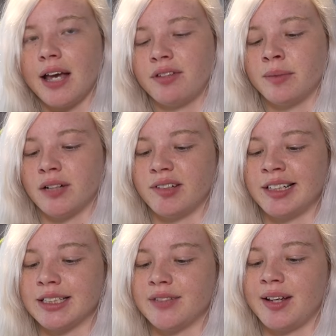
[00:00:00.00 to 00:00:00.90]
if your
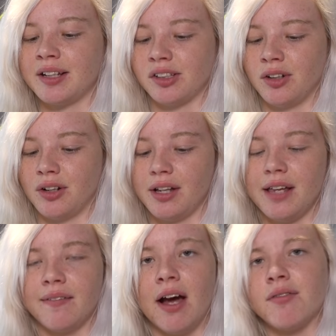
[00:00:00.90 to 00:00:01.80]
butterfly does have eggs or not.
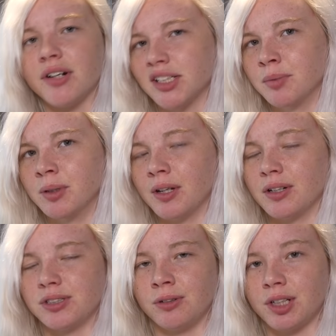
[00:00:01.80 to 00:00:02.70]
They are very small
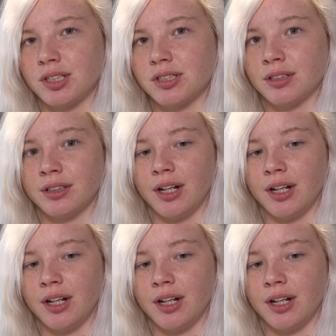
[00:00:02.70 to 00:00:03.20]
though, so just,